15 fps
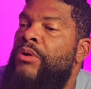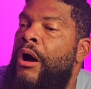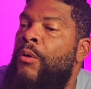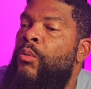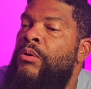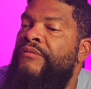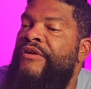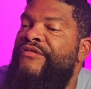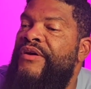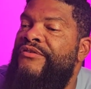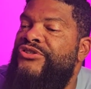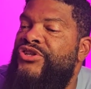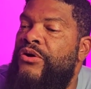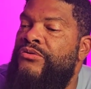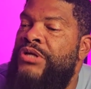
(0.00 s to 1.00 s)
uh, on, one of our
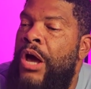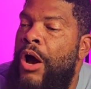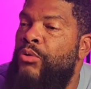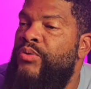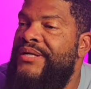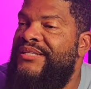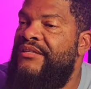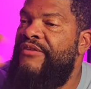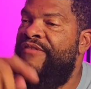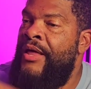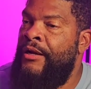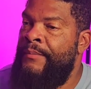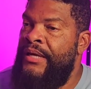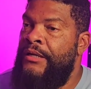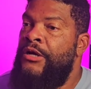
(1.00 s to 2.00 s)
favorite shows, Arrested
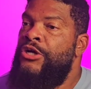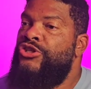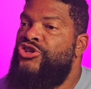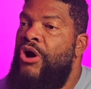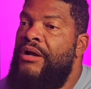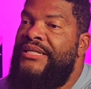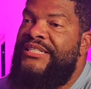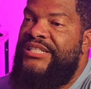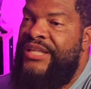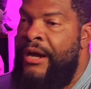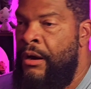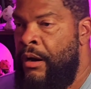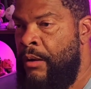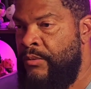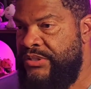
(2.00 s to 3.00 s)
Development. Yes. Charlie
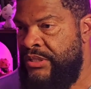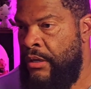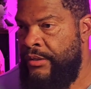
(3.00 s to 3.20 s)
Theron was yes.